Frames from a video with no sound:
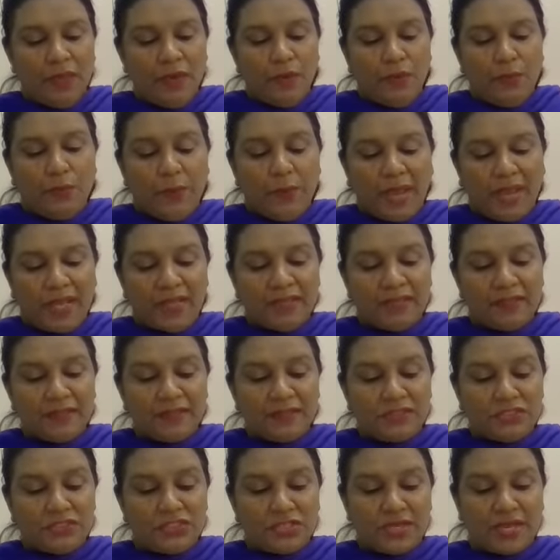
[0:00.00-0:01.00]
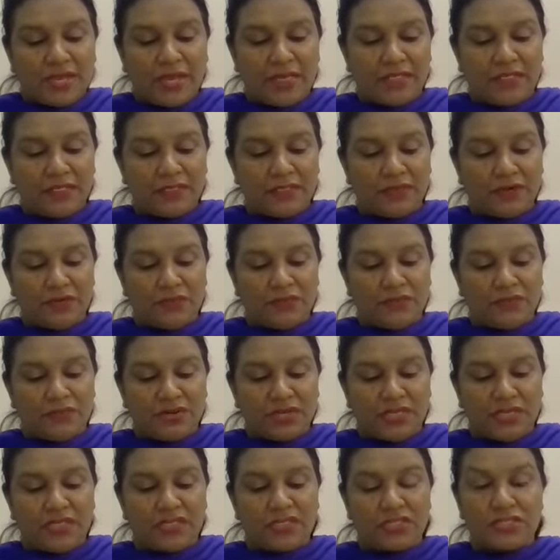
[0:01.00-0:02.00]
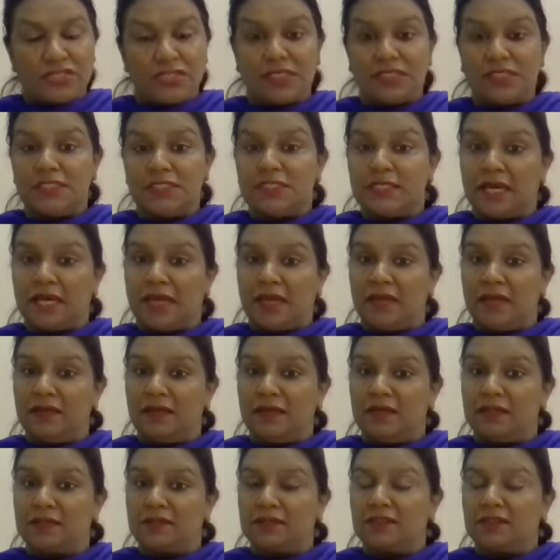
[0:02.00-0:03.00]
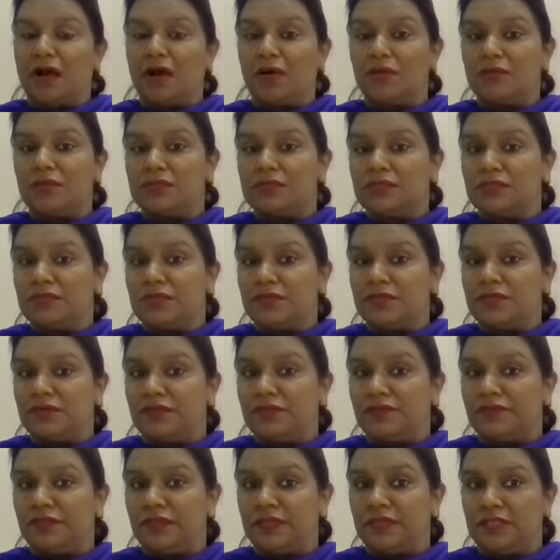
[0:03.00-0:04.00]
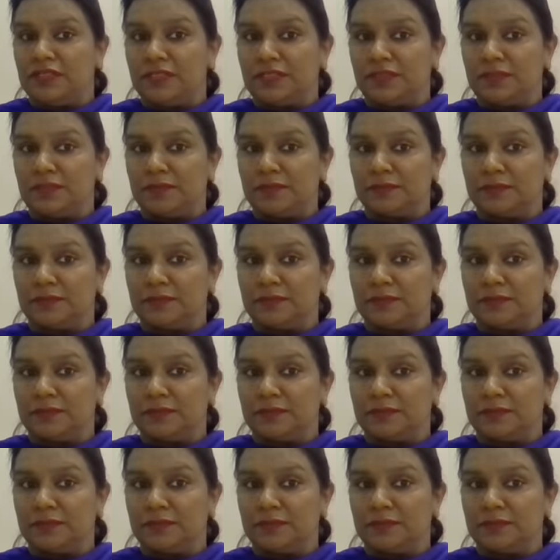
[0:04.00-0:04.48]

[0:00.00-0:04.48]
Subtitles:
When the jet reached 10,000 feet,